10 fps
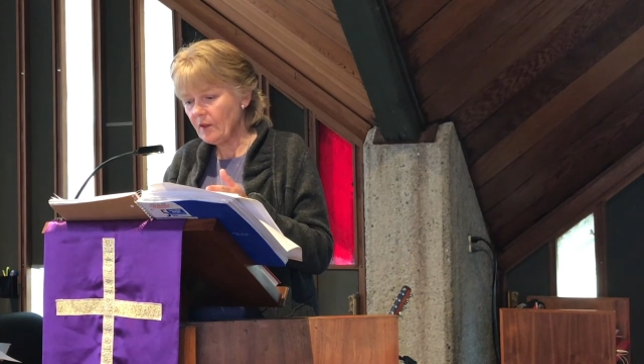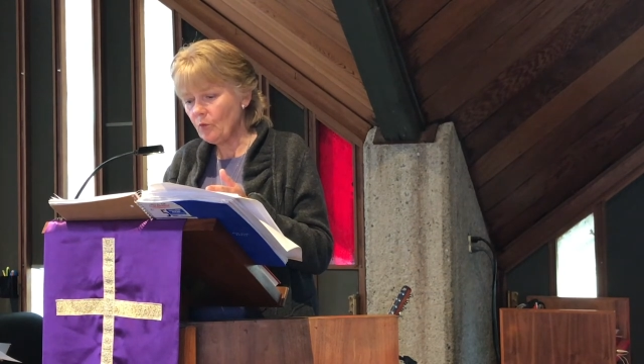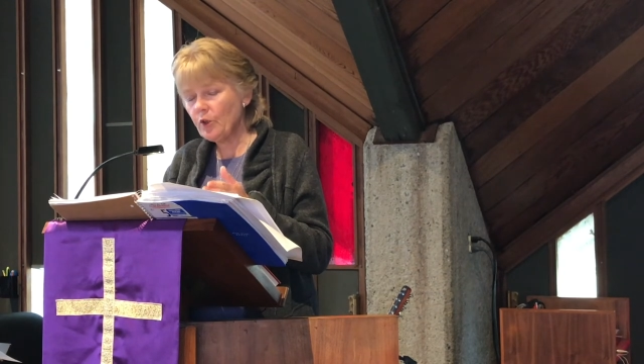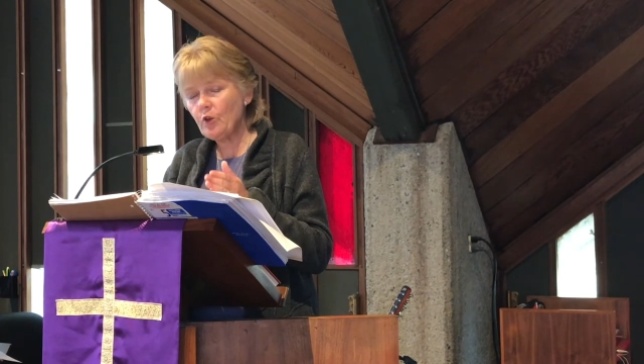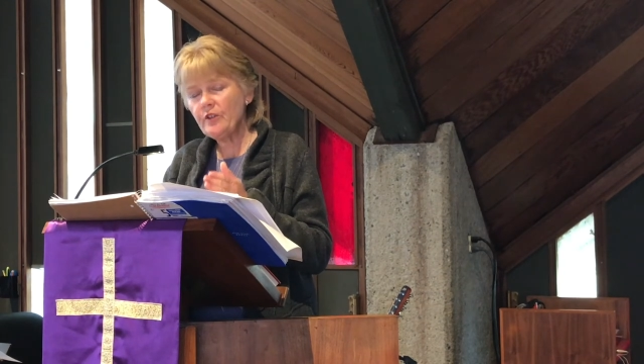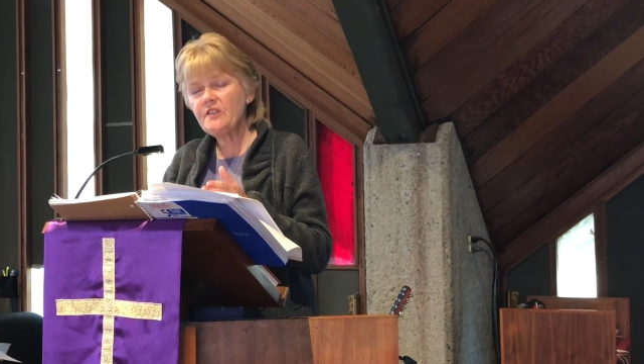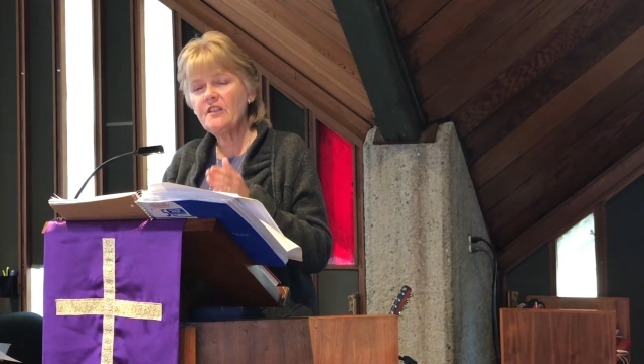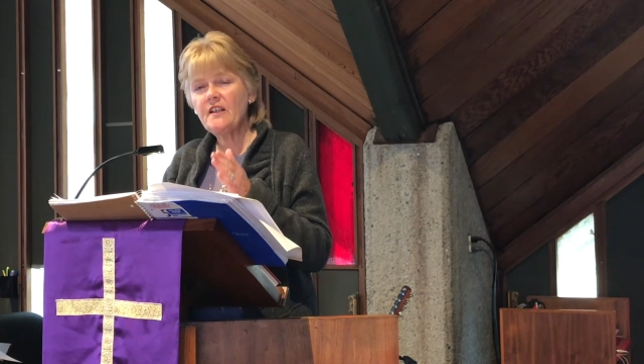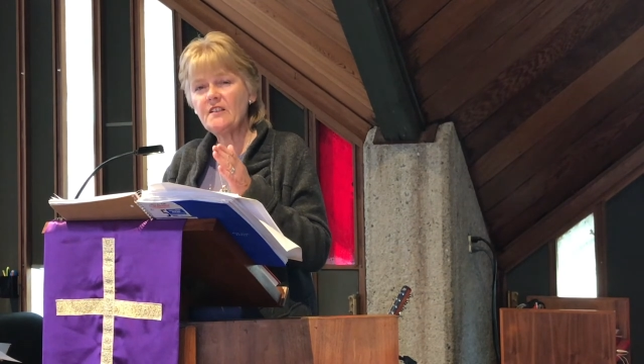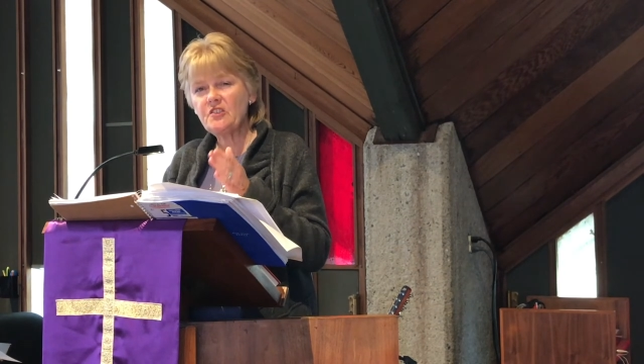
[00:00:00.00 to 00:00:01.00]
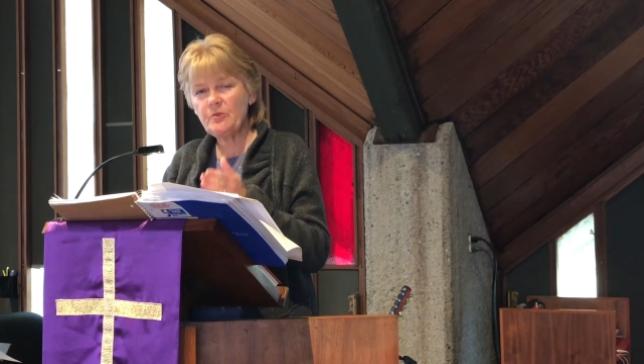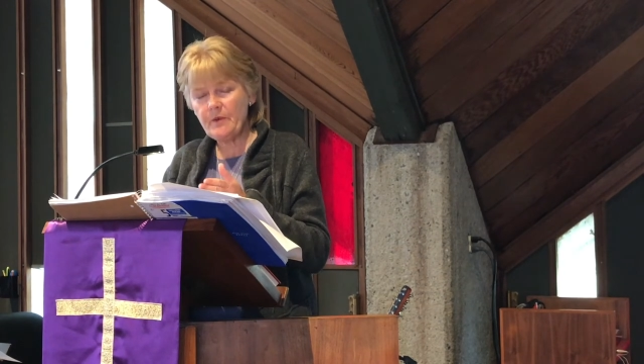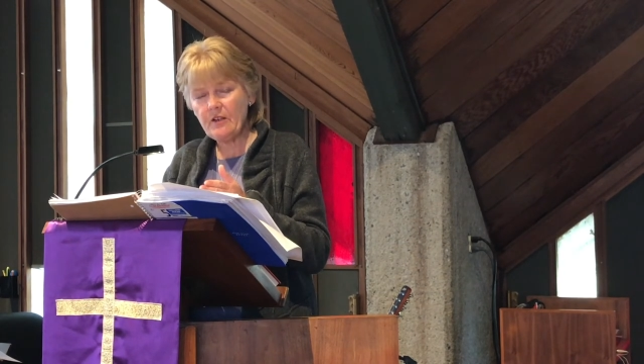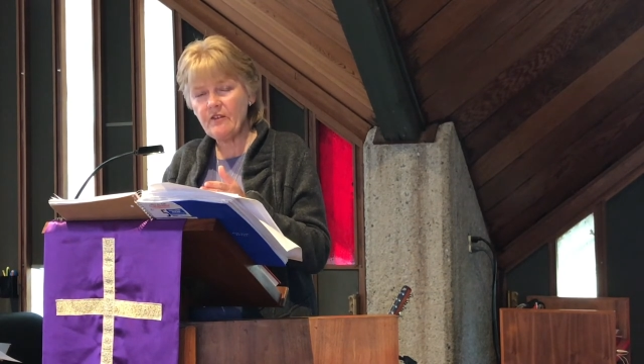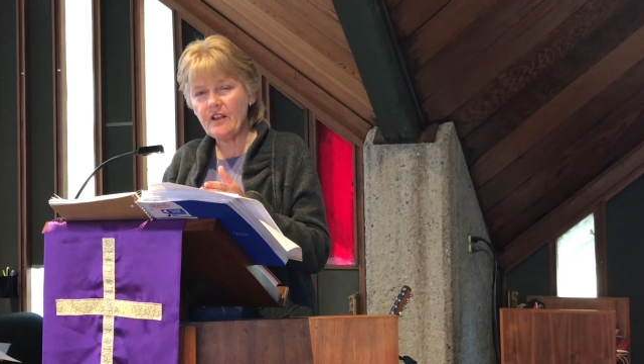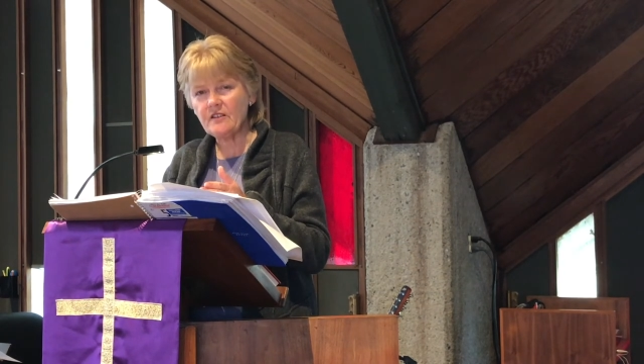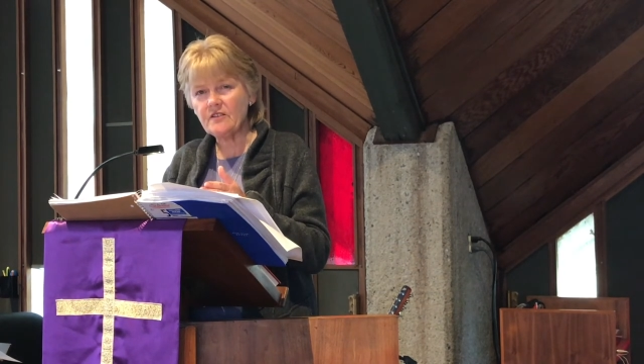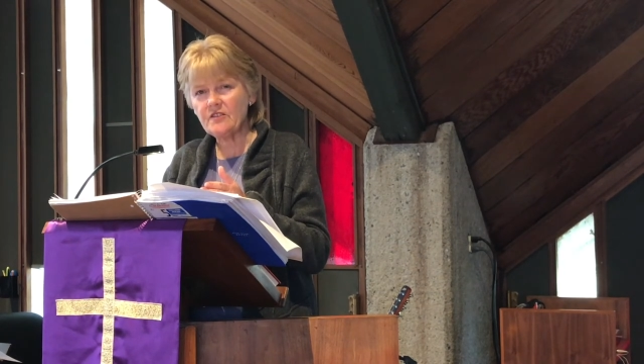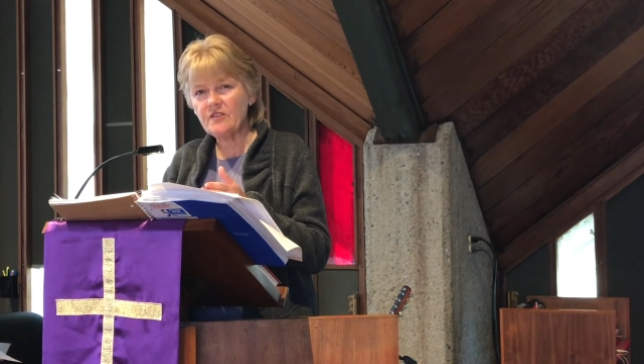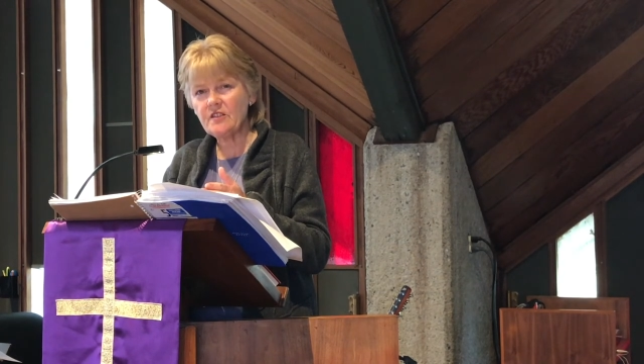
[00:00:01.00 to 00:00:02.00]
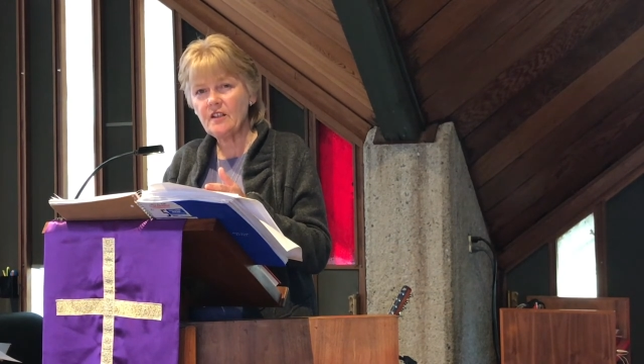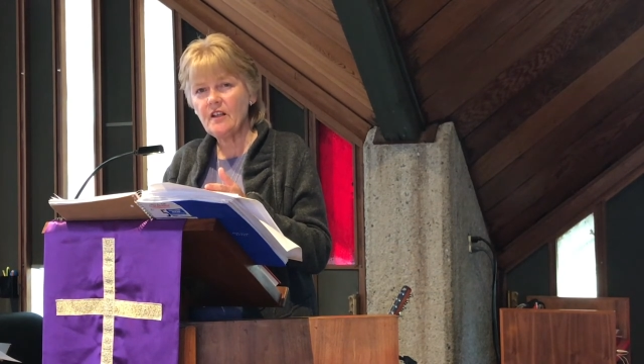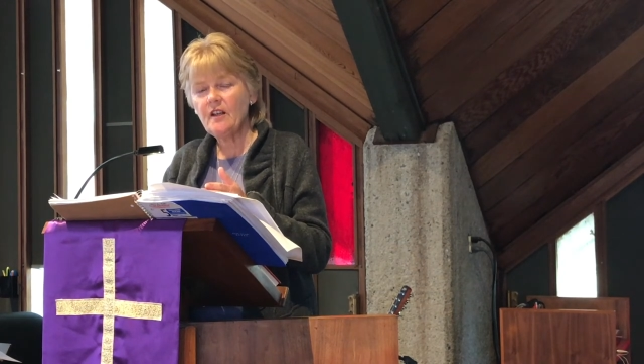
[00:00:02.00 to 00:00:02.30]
we're going to experience